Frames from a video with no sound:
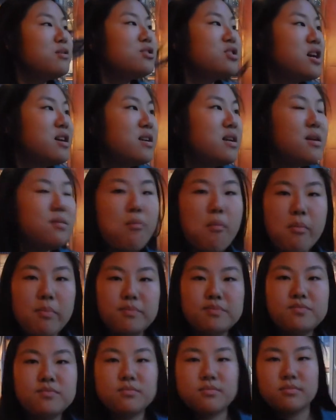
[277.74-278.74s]
Poppin.
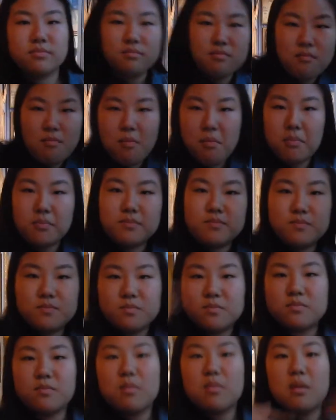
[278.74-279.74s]

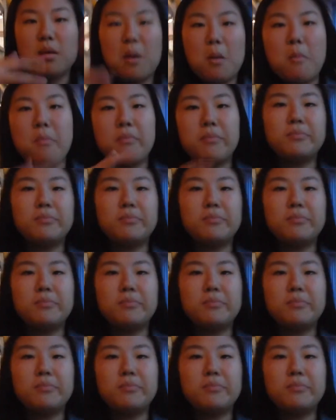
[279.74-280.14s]
What is this